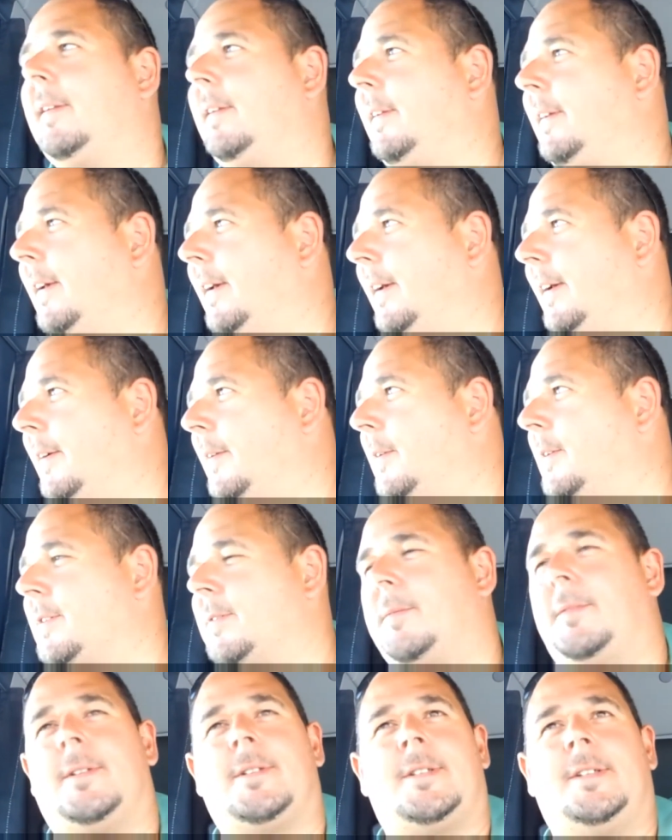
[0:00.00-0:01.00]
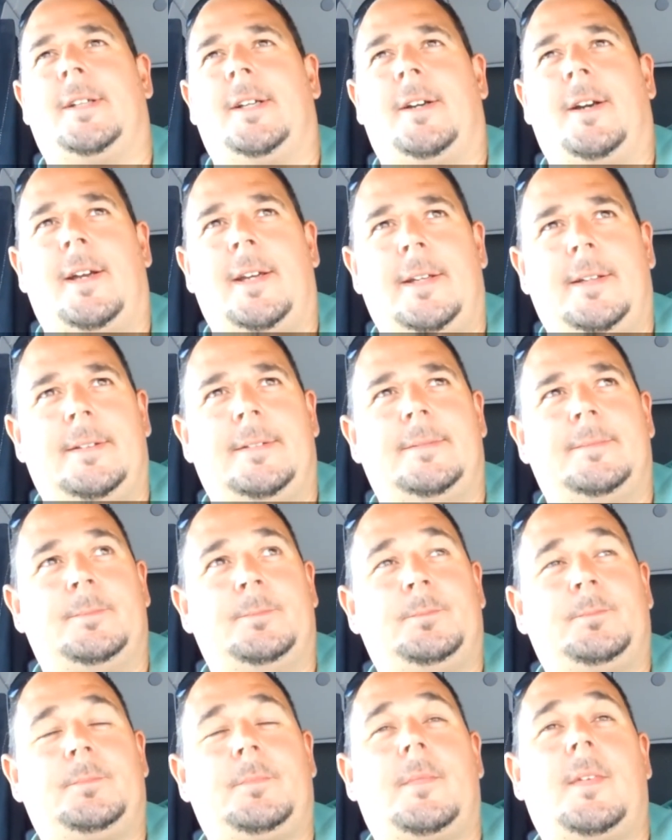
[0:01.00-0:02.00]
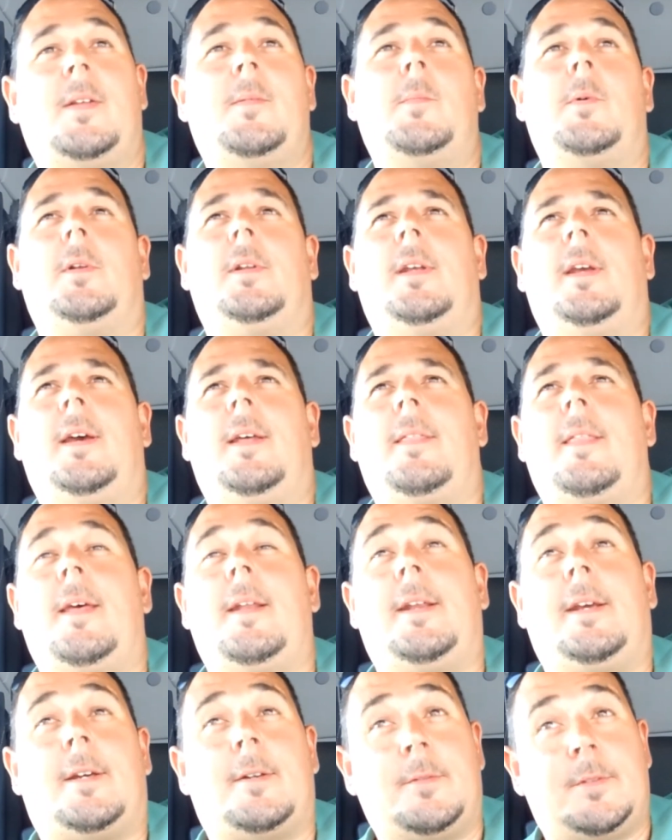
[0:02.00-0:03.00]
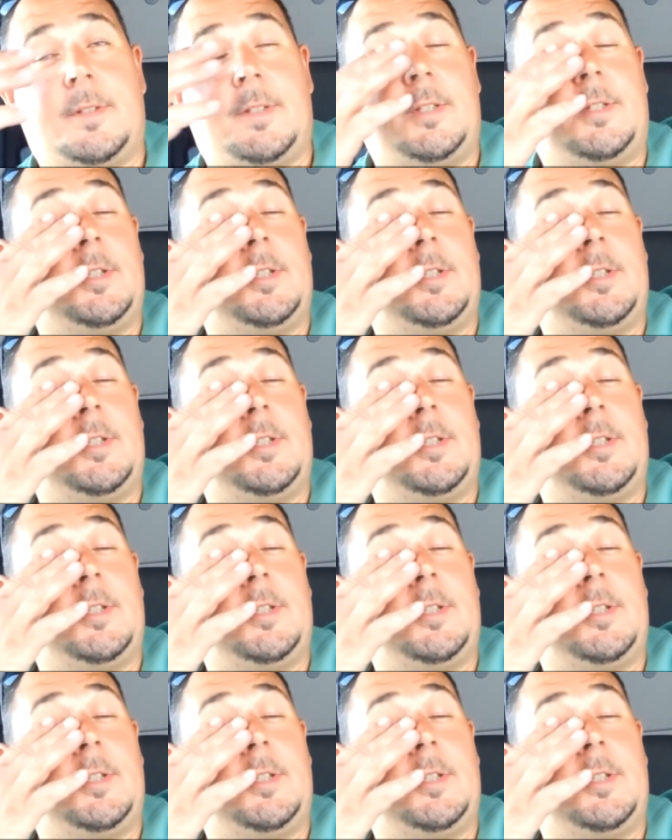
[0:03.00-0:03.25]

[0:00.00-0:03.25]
yeah, it wasn't great. But yeah, then it comes to the